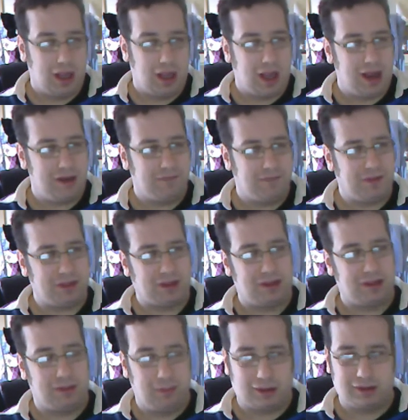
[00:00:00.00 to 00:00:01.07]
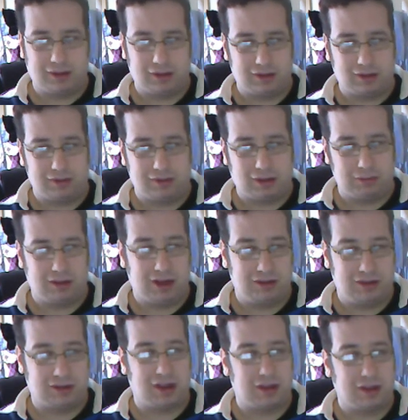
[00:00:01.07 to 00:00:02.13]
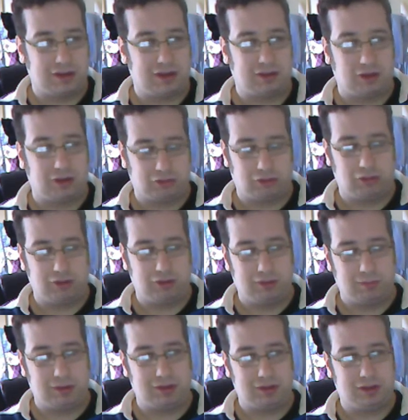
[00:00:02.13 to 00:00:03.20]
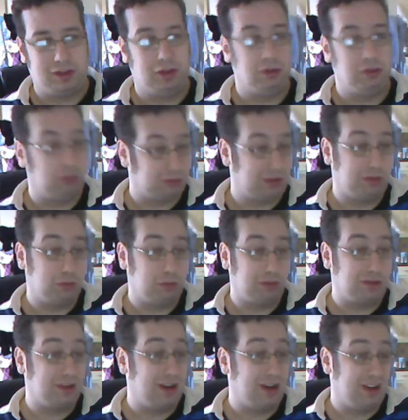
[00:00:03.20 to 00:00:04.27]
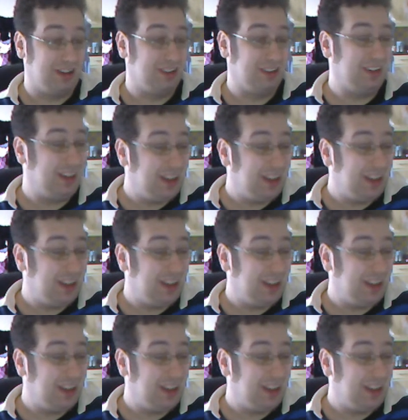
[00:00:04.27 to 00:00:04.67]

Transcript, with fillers: And the fact that Immaculate Conception is a Catholic doctrine which you don't seem to understand